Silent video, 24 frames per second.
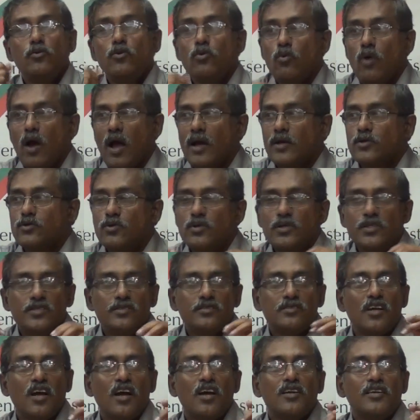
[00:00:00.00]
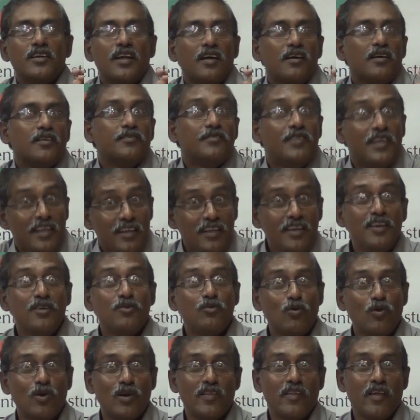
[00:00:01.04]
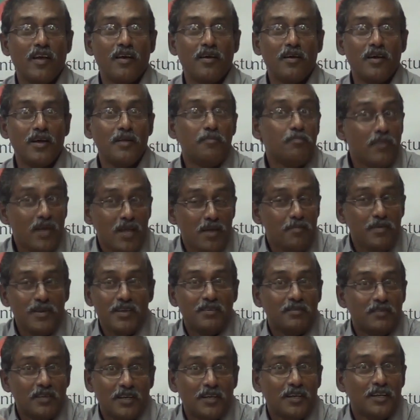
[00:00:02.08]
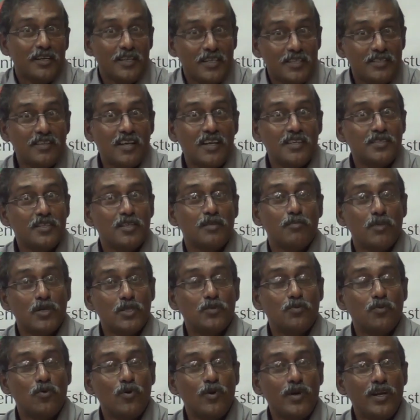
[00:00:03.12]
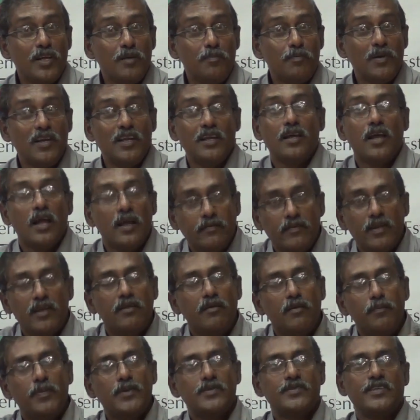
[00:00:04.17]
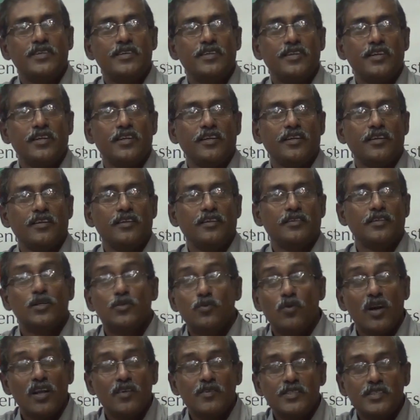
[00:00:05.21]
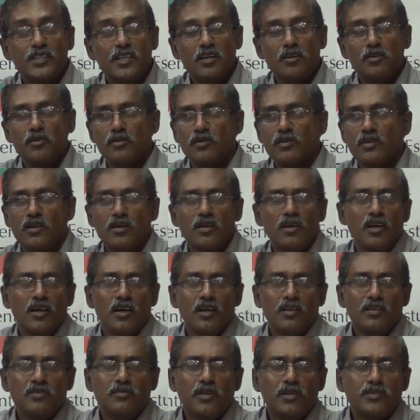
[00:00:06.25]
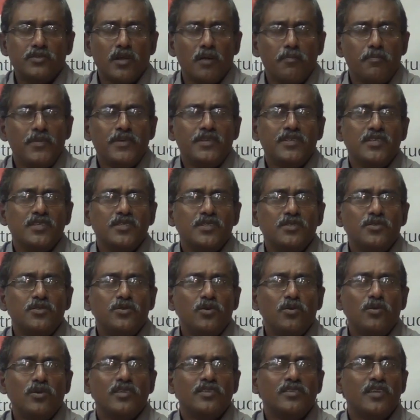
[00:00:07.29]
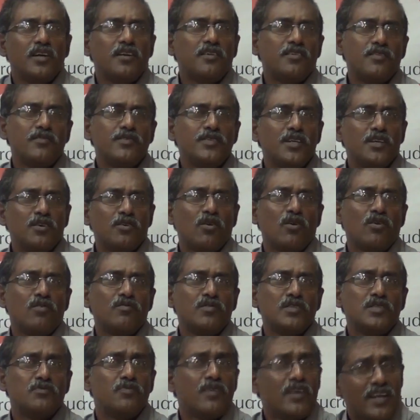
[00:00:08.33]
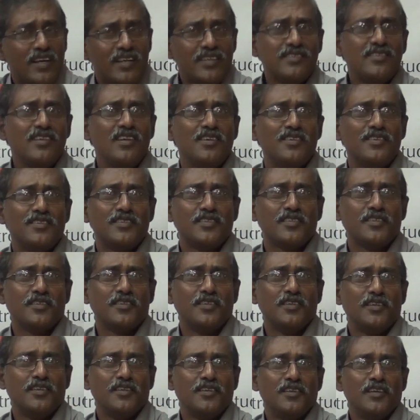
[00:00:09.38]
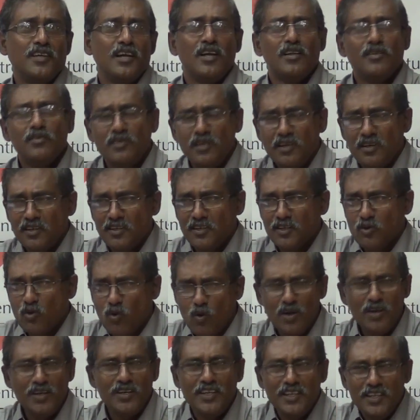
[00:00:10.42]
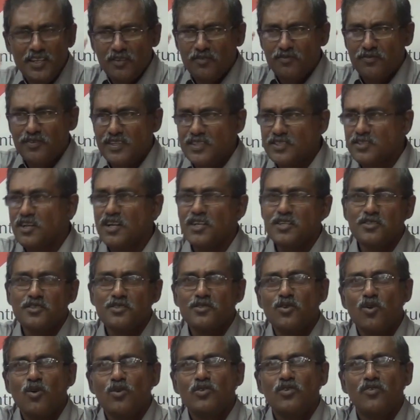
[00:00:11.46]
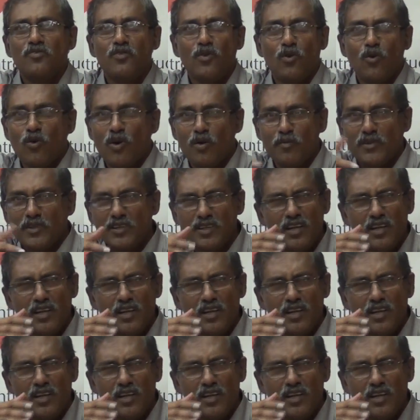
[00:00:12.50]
you actually start thinking together and maybe discuss it much more deeply and then represent. That's what I was saying. The submissions during that revision conference were excellent. The quality of discussions on the floor,